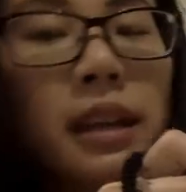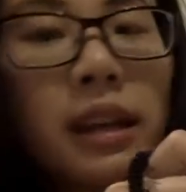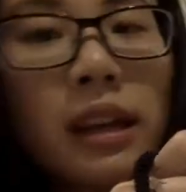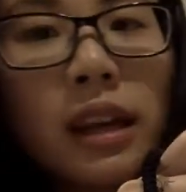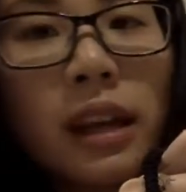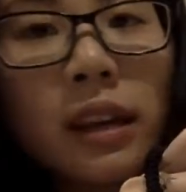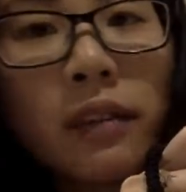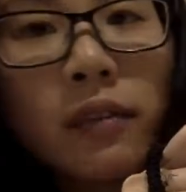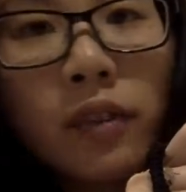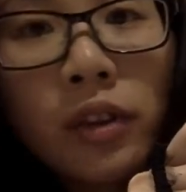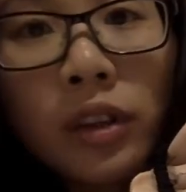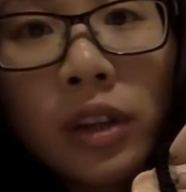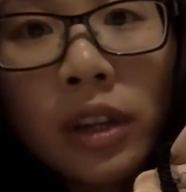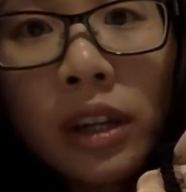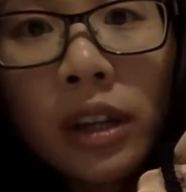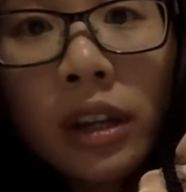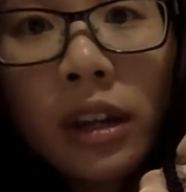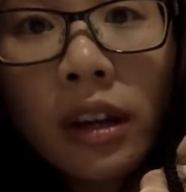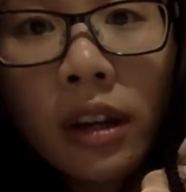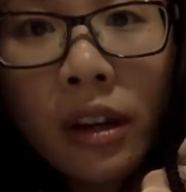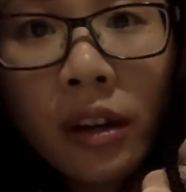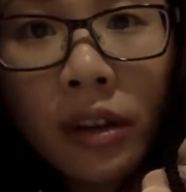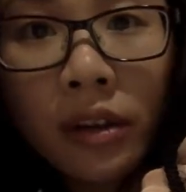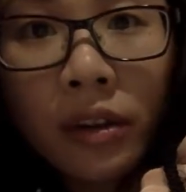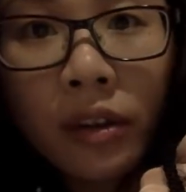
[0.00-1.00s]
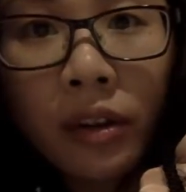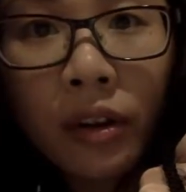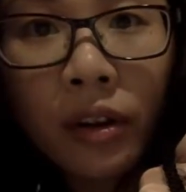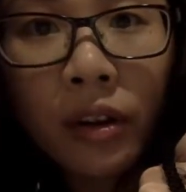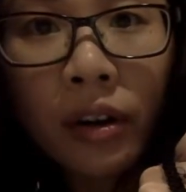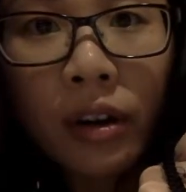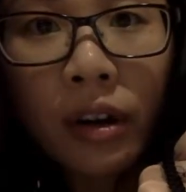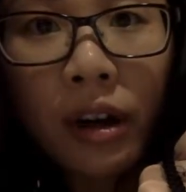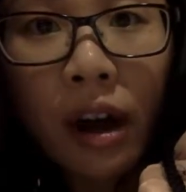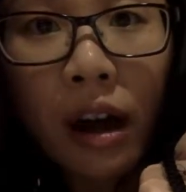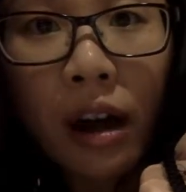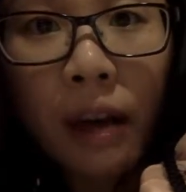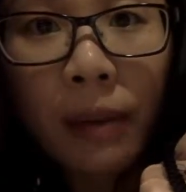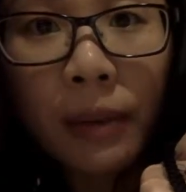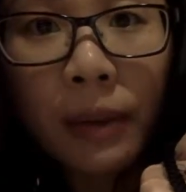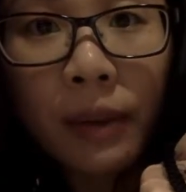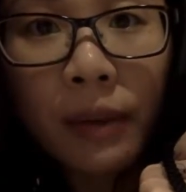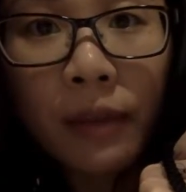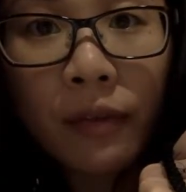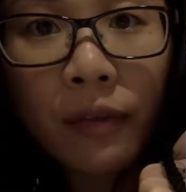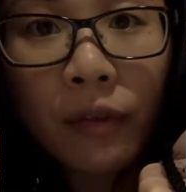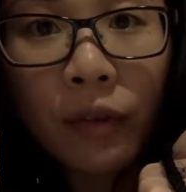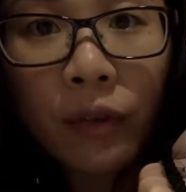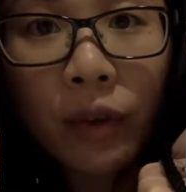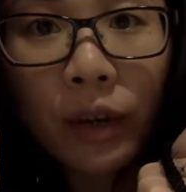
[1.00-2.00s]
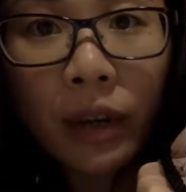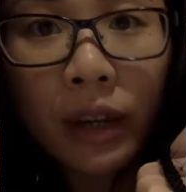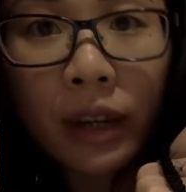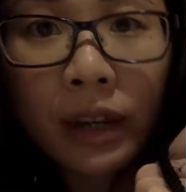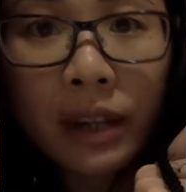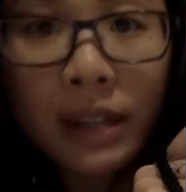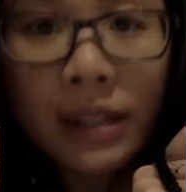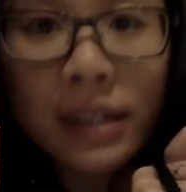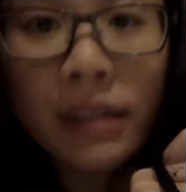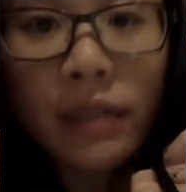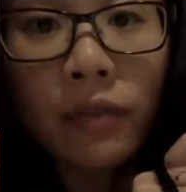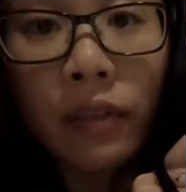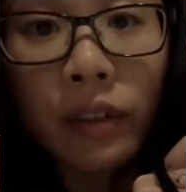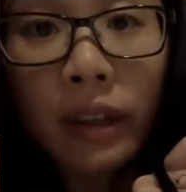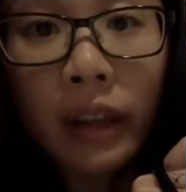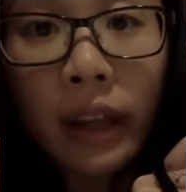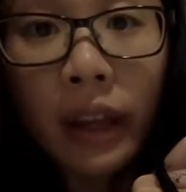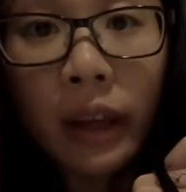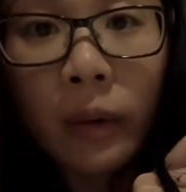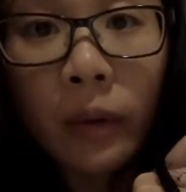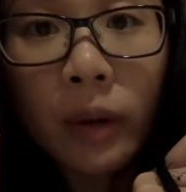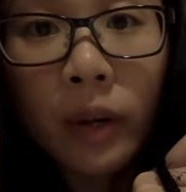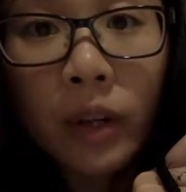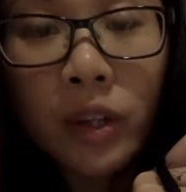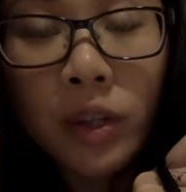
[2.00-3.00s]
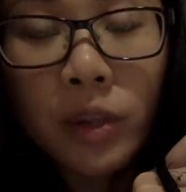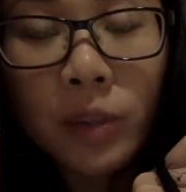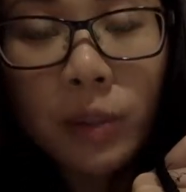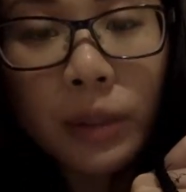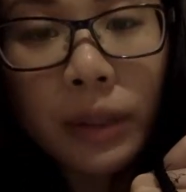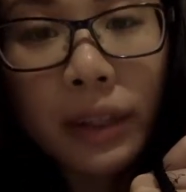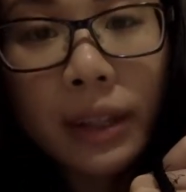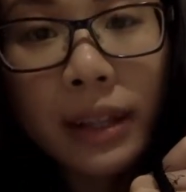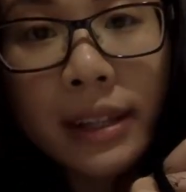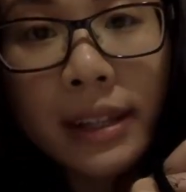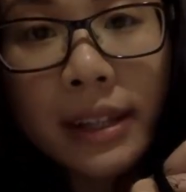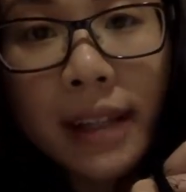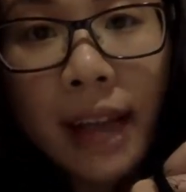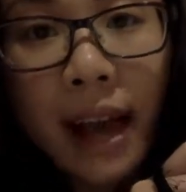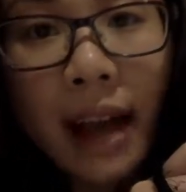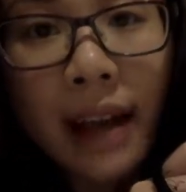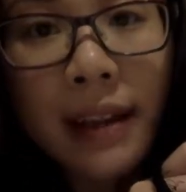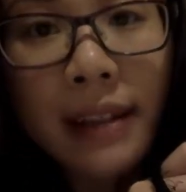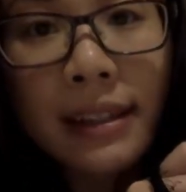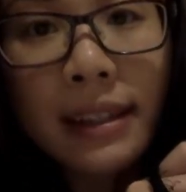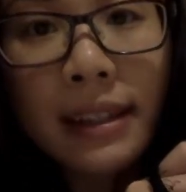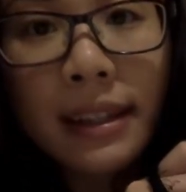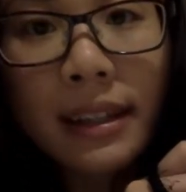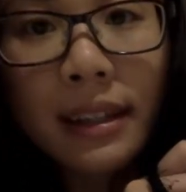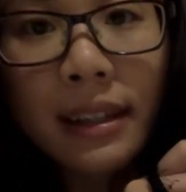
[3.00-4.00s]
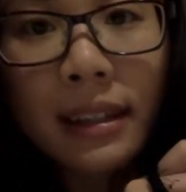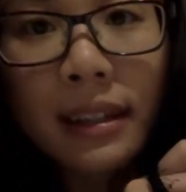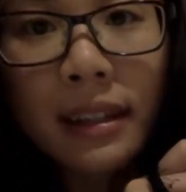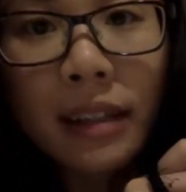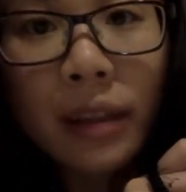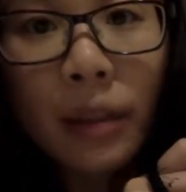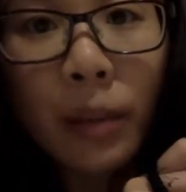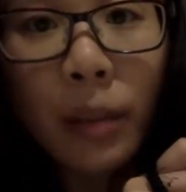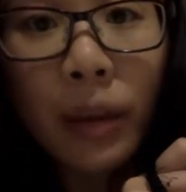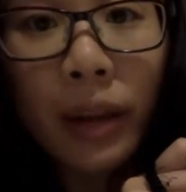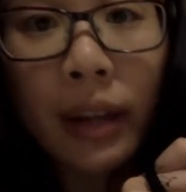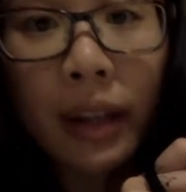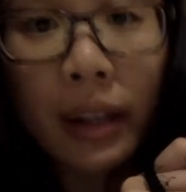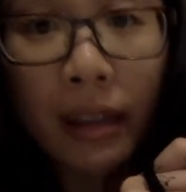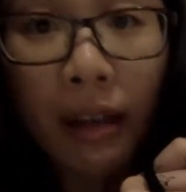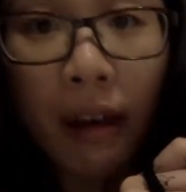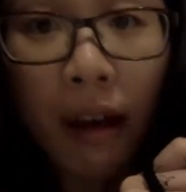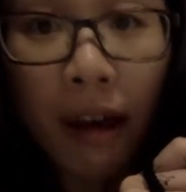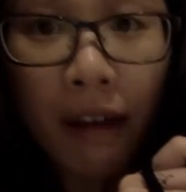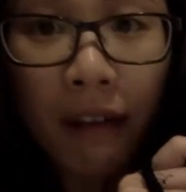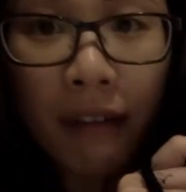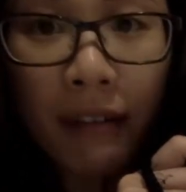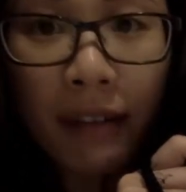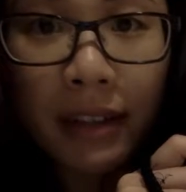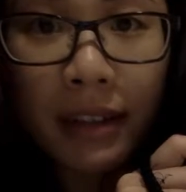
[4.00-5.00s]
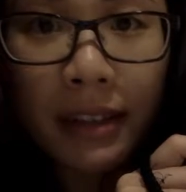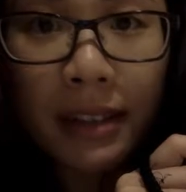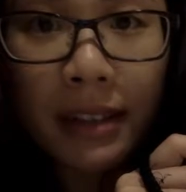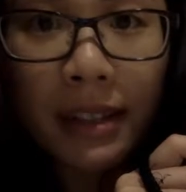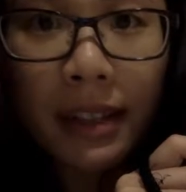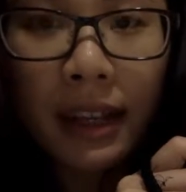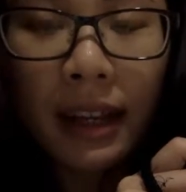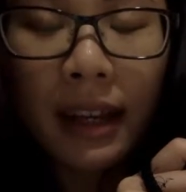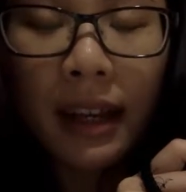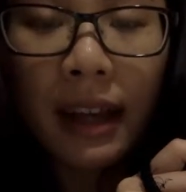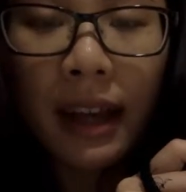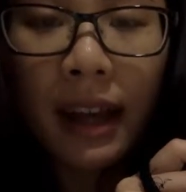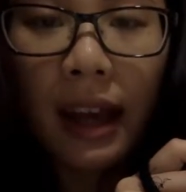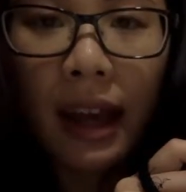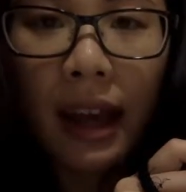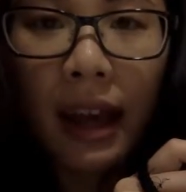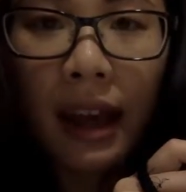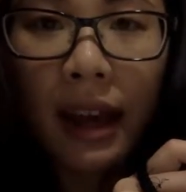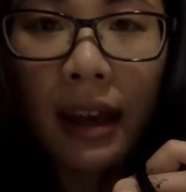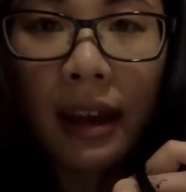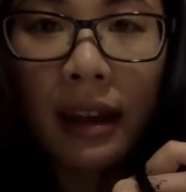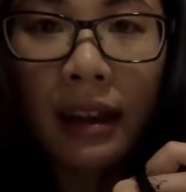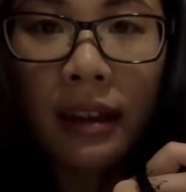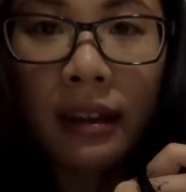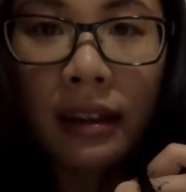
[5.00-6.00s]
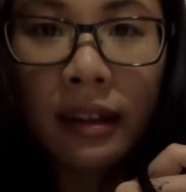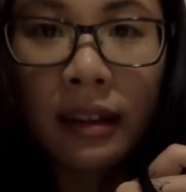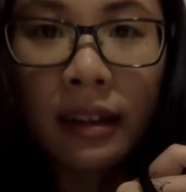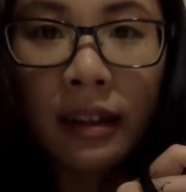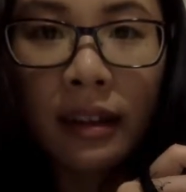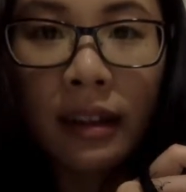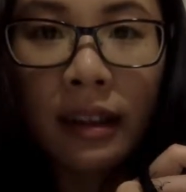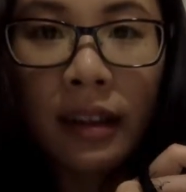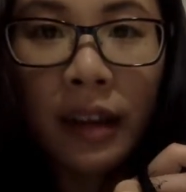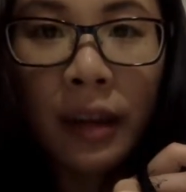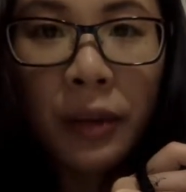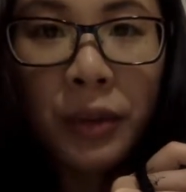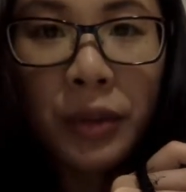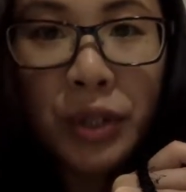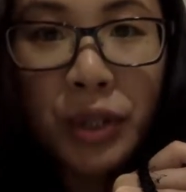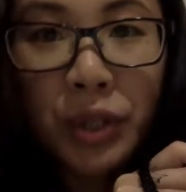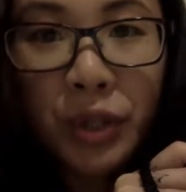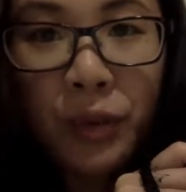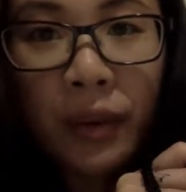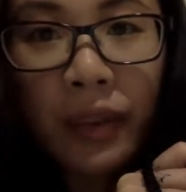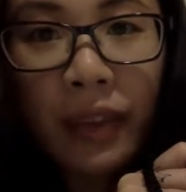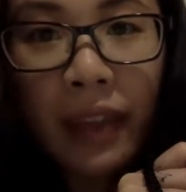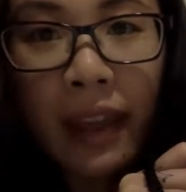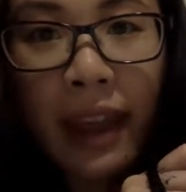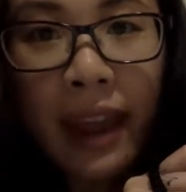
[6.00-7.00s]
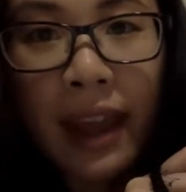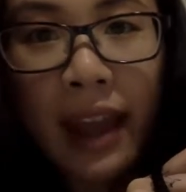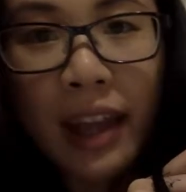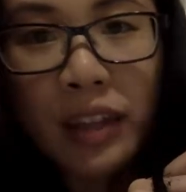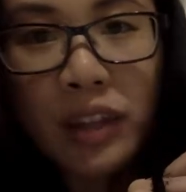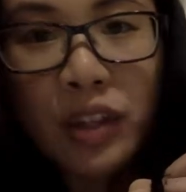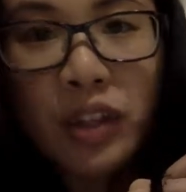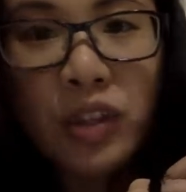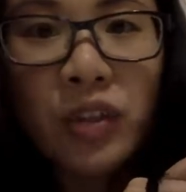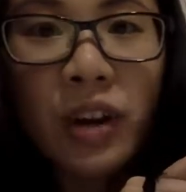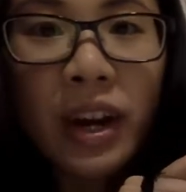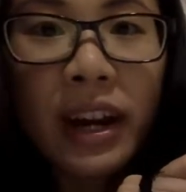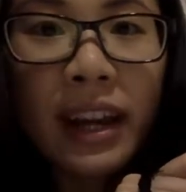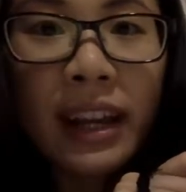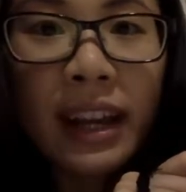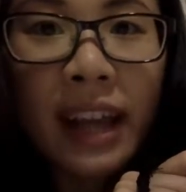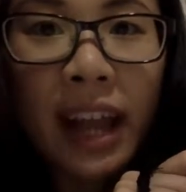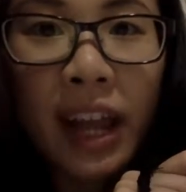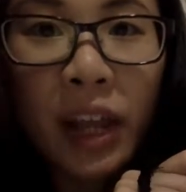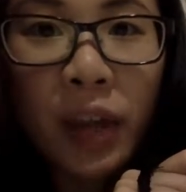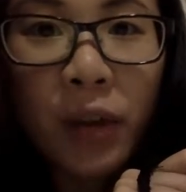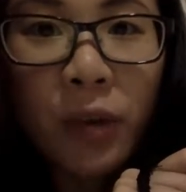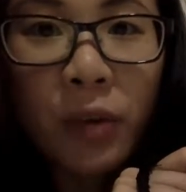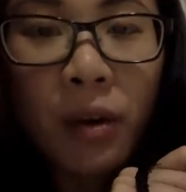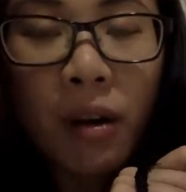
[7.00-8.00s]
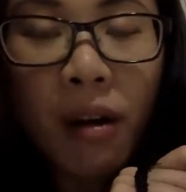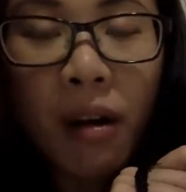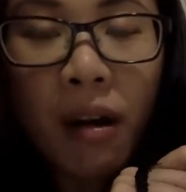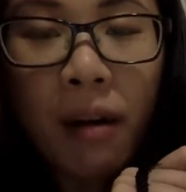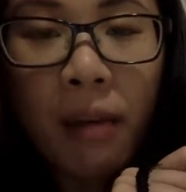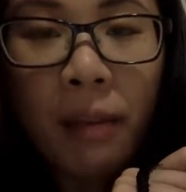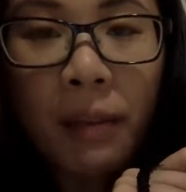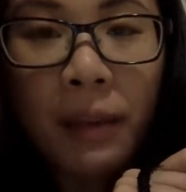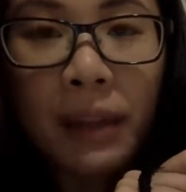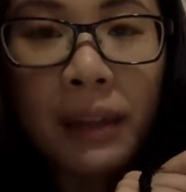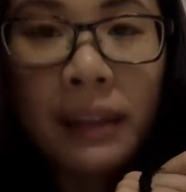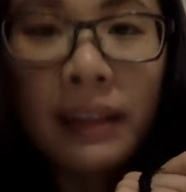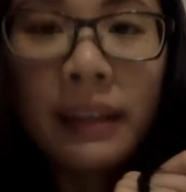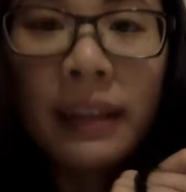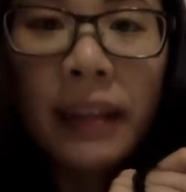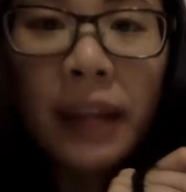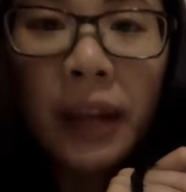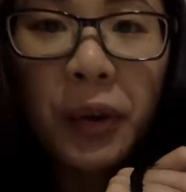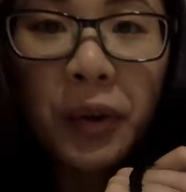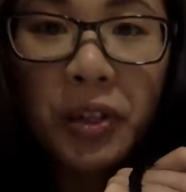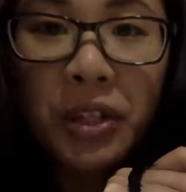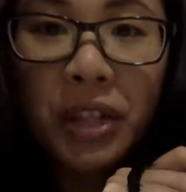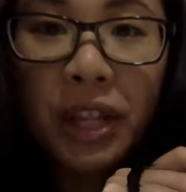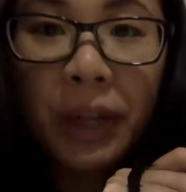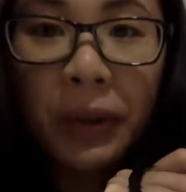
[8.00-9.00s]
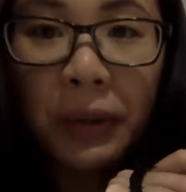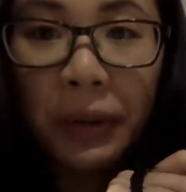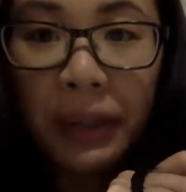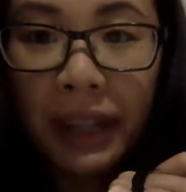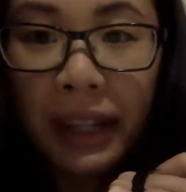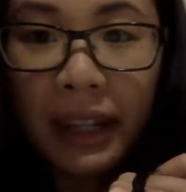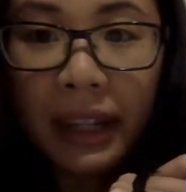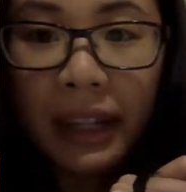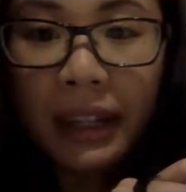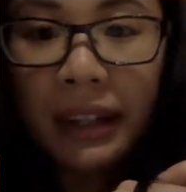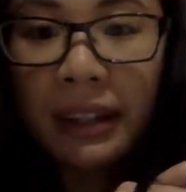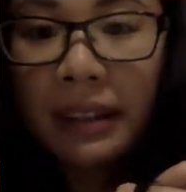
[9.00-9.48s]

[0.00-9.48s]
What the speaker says: If you need another copy for a different language, please ask someone in the office, and they will do what they can to try to get you a copy in the language that you need.